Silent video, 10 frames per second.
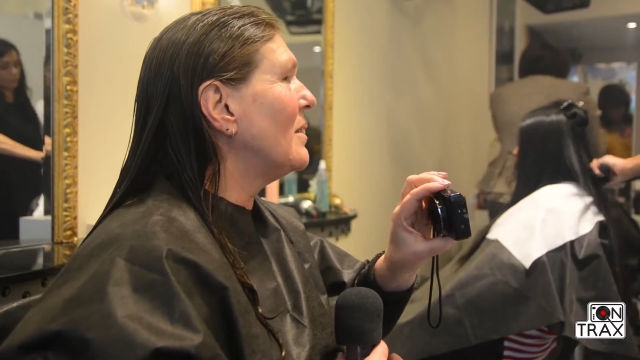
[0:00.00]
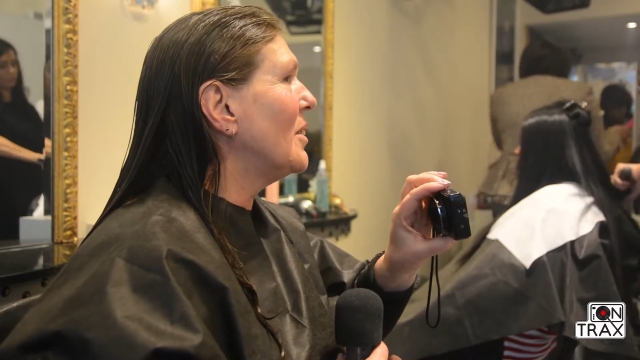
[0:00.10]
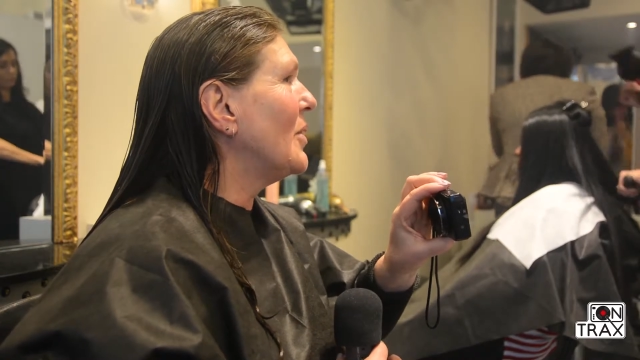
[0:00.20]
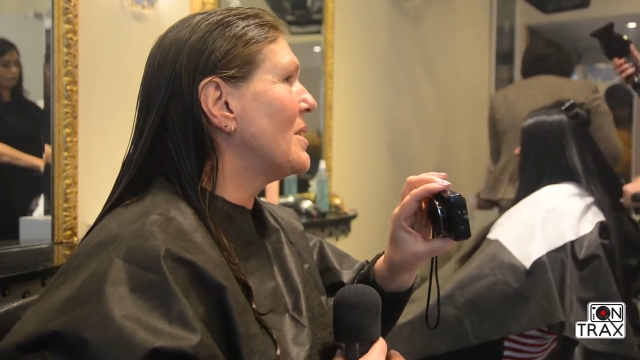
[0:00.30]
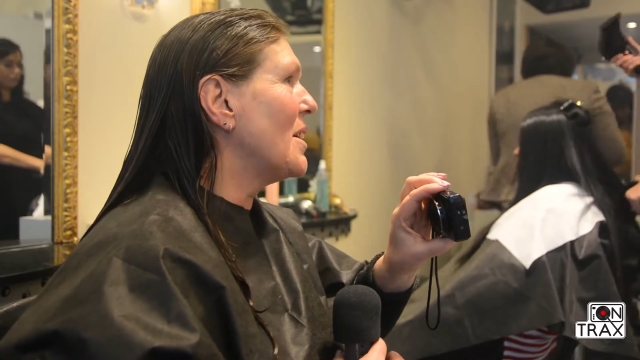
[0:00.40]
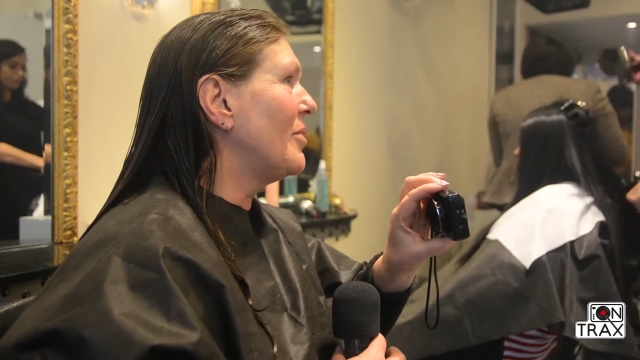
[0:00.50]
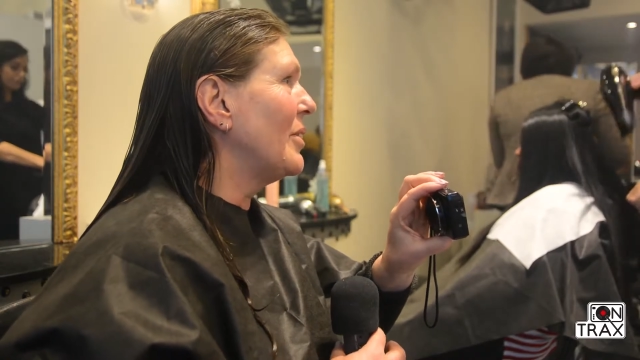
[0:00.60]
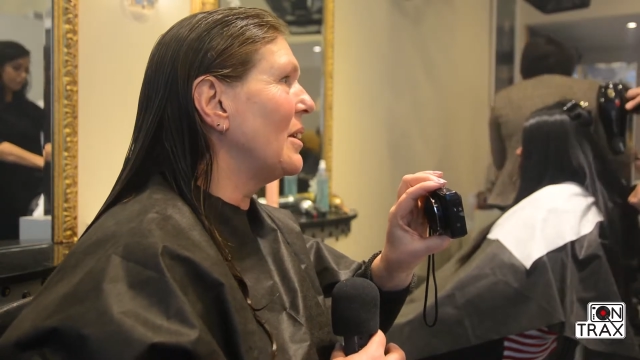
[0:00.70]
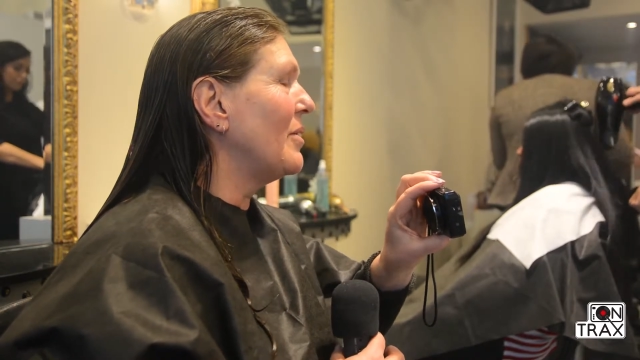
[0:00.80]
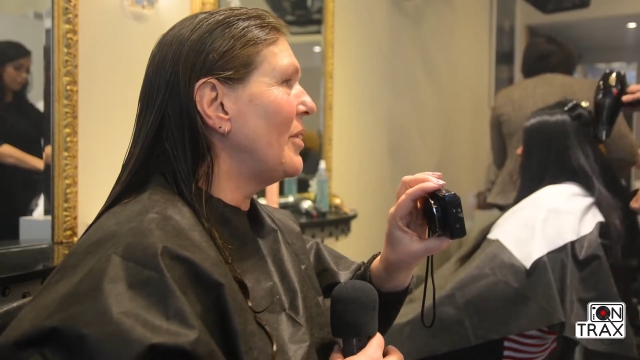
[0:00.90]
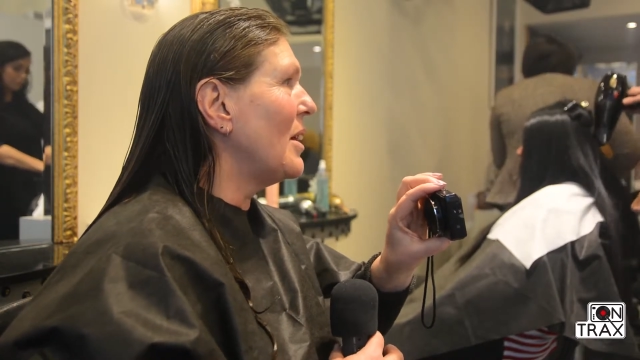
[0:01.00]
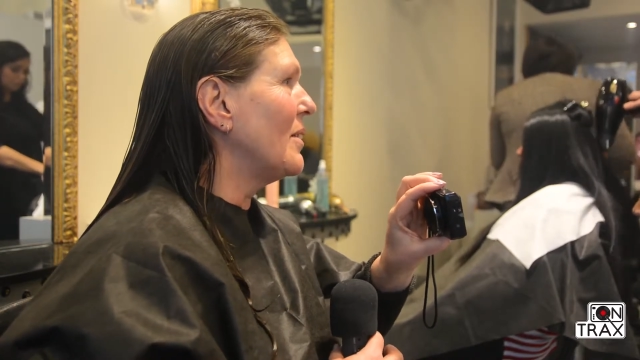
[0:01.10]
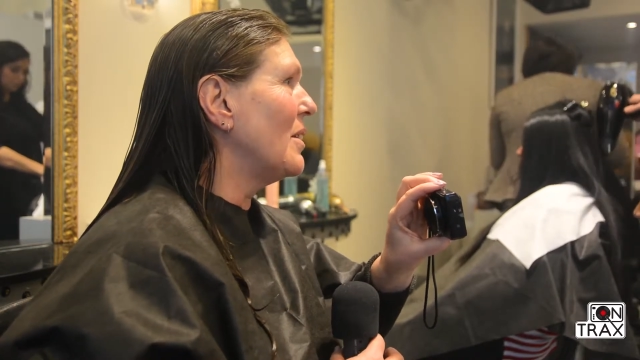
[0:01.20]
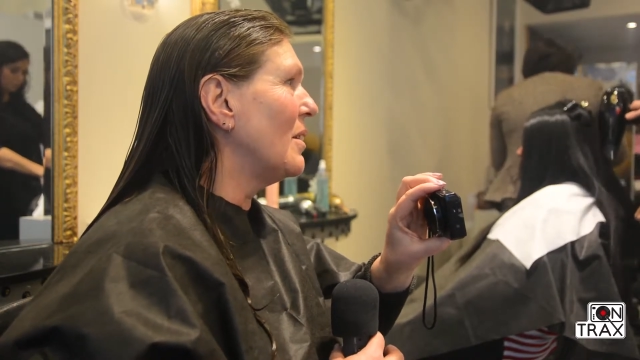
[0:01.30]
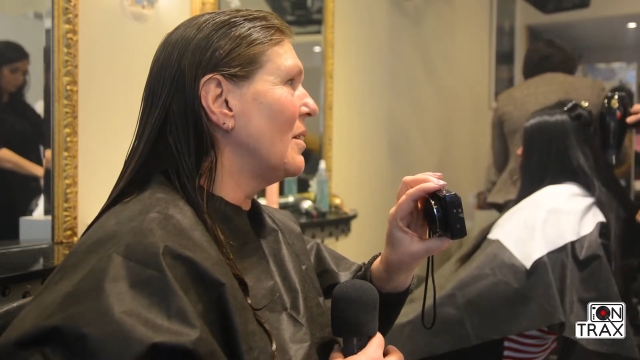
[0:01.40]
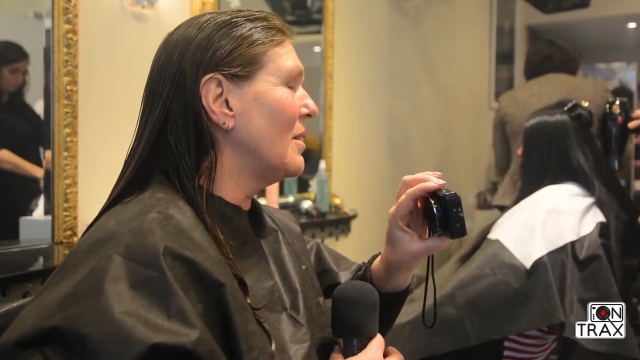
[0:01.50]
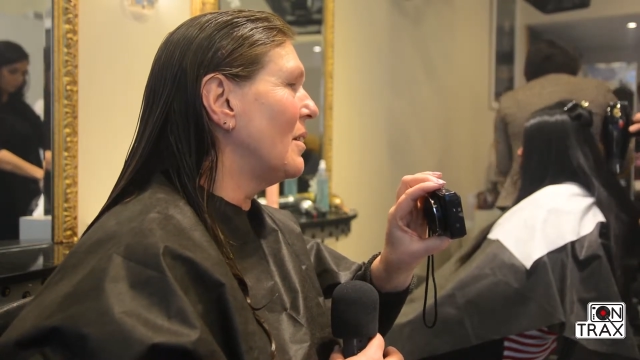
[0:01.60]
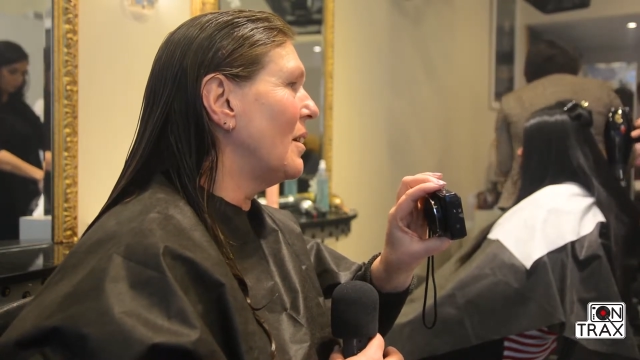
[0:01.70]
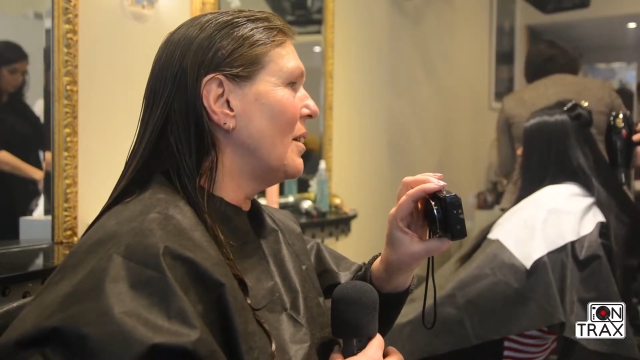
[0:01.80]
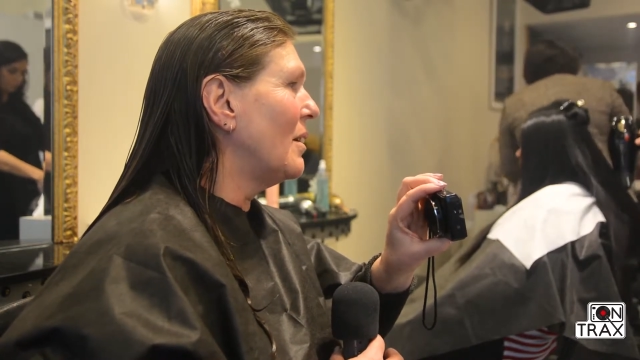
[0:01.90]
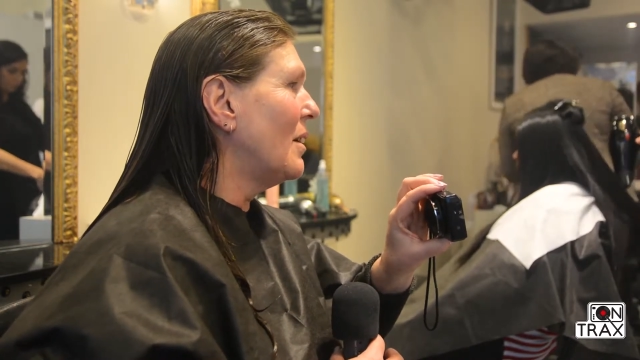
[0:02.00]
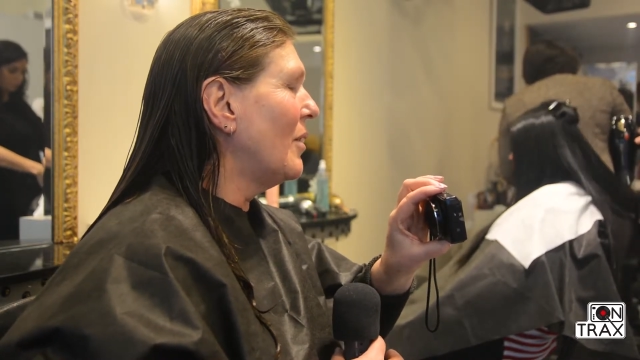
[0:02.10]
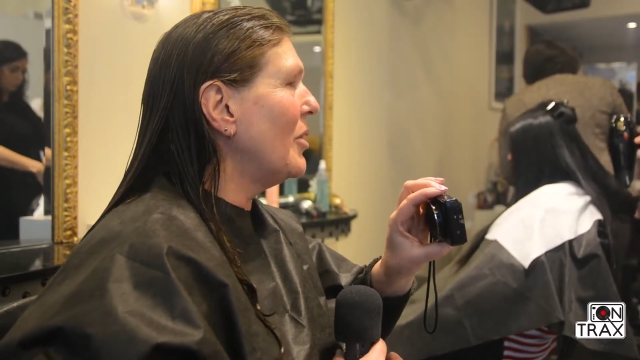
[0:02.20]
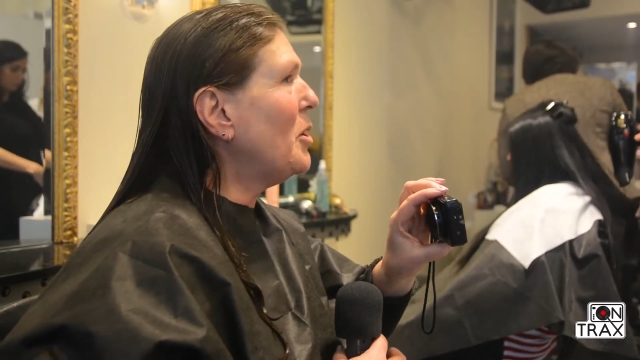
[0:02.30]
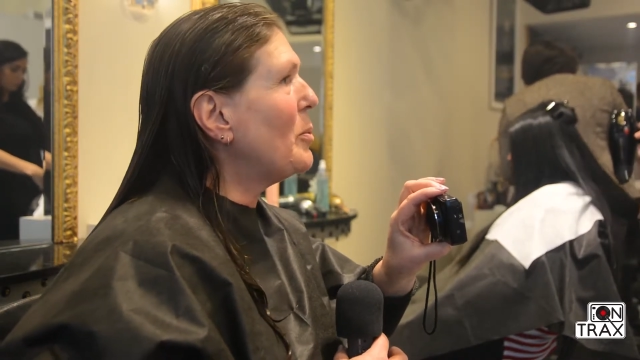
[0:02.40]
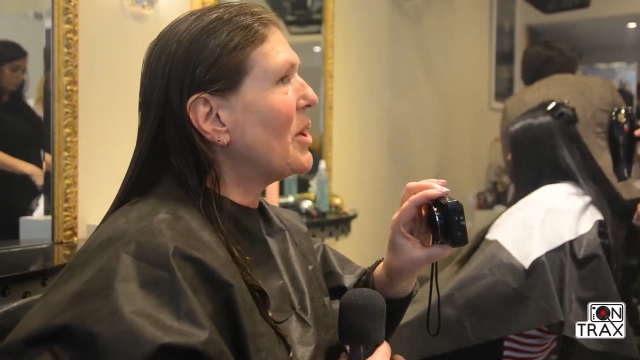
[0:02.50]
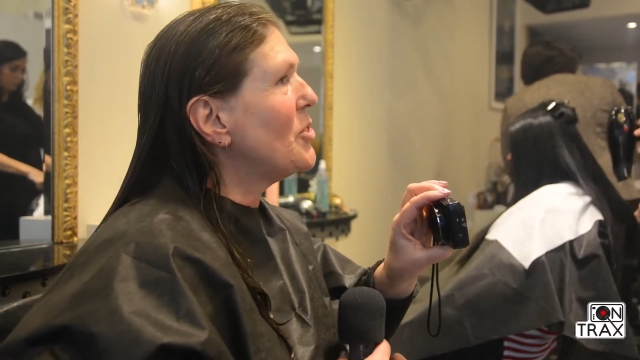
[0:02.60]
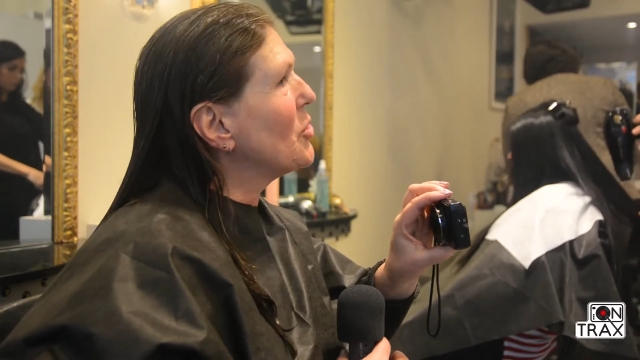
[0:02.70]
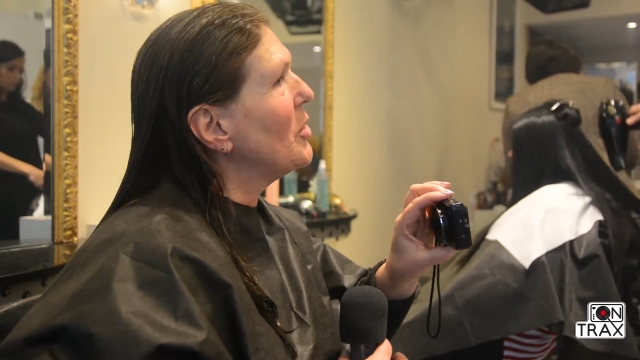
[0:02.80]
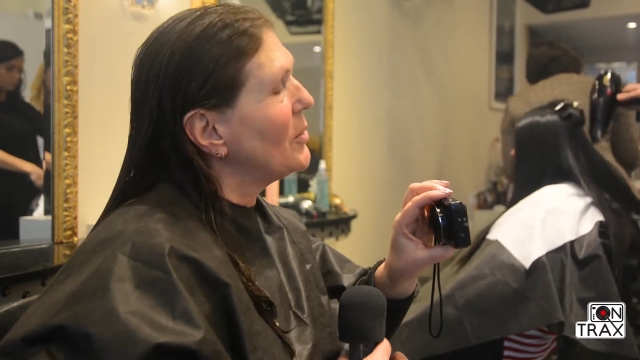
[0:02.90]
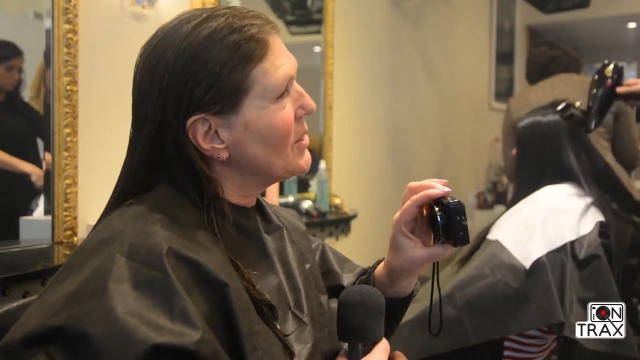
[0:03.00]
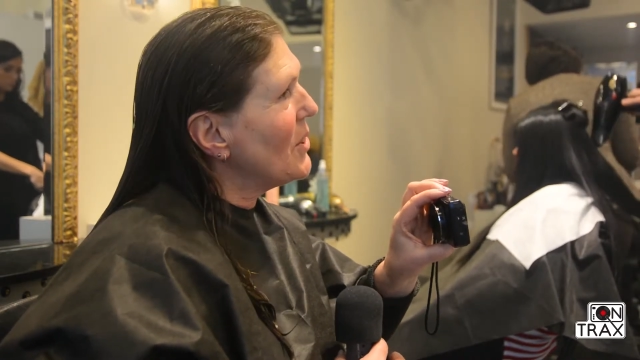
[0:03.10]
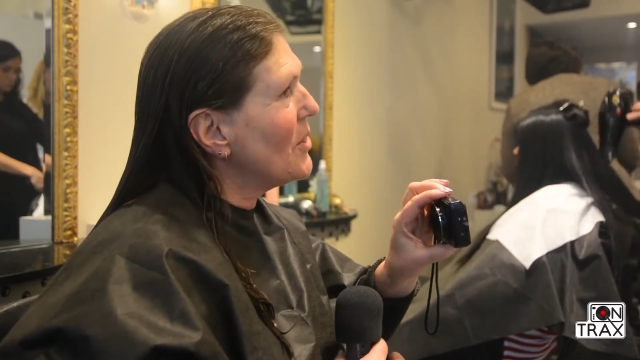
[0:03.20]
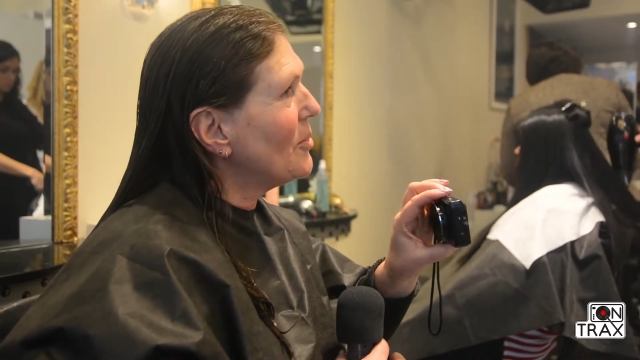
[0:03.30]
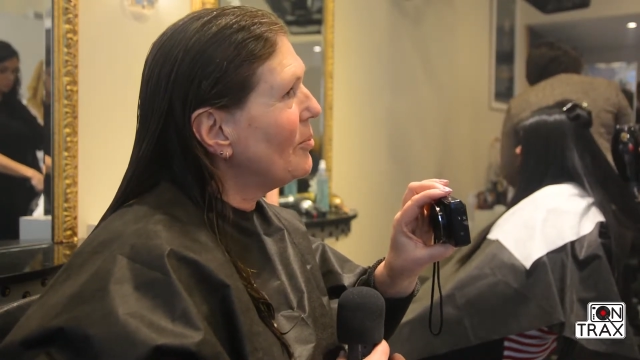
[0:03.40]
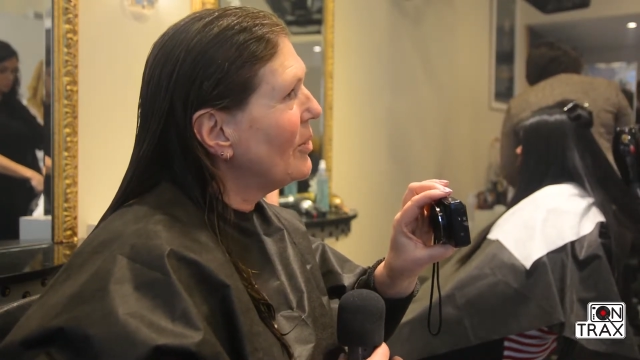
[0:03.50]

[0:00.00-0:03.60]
If I start feeling flat, then I, I think about a joyful song.